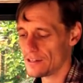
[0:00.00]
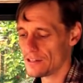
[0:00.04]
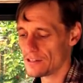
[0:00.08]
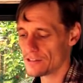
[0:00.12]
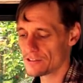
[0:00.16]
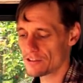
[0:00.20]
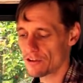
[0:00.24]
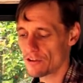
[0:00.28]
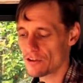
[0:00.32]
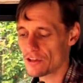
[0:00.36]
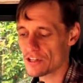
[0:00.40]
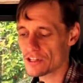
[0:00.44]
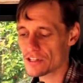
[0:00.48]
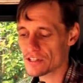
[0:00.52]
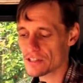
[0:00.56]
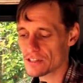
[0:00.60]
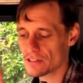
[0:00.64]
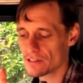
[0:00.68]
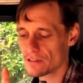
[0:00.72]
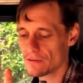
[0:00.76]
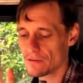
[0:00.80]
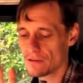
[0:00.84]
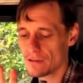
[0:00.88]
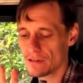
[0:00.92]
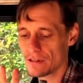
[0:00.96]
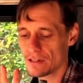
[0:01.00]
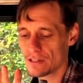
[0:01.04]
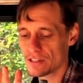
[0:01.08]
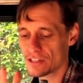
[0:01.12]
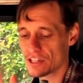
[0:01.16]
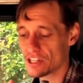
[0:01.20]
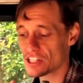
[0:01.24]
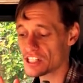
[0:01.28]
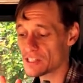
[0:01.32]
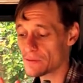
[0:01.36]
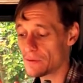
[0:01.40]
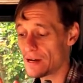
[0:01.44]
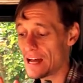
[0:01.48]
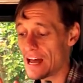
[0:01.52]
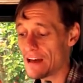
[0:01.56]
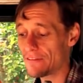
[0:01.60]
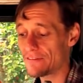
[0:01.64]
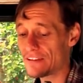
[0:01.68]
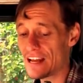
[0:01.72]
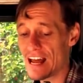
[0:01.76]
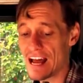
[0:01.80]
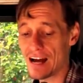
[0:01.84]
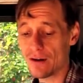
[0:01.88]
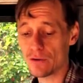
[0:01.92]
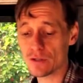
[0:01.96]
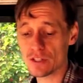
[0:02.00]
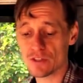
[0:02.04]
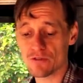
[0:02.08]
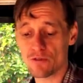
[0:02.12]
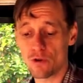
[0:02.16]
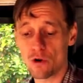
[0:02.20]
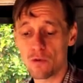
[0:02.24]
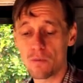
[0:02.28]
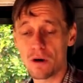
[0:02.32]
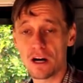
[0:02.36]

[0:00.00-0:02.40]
So this system I have now is for